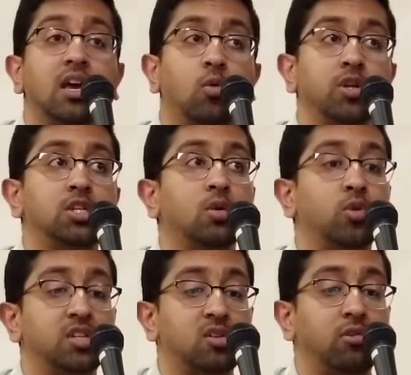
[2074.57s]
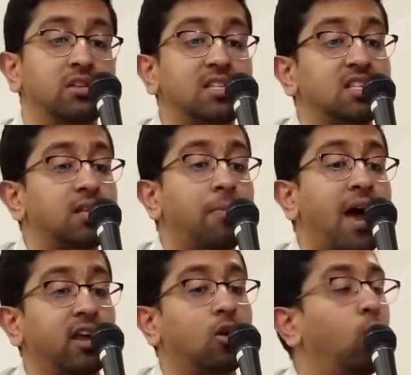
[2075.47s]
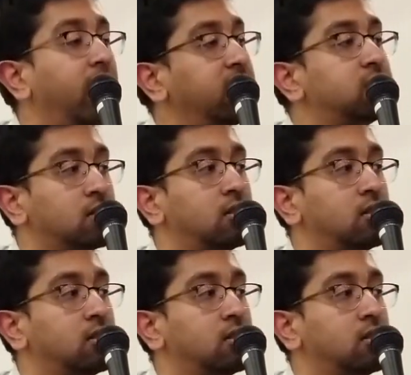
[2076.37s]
which is a real systematic way to